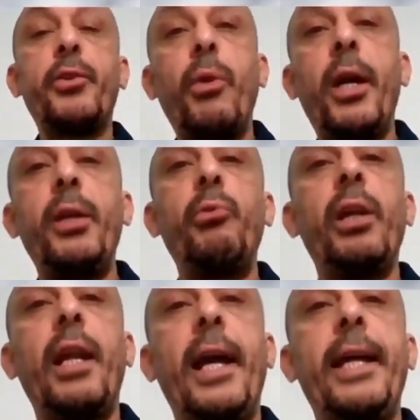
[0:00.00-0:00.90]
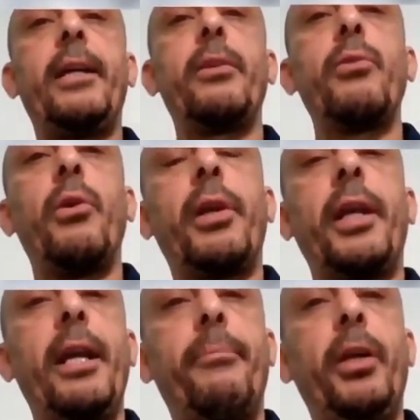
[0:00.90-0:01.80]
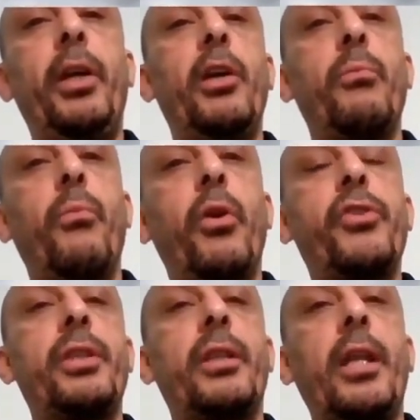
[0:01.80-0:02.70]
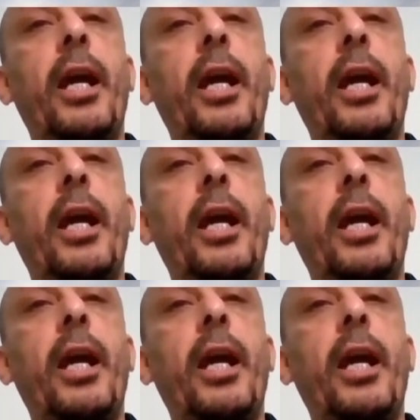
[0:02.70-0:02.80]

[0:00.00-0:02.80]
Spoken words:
That's why we like nor-epi in most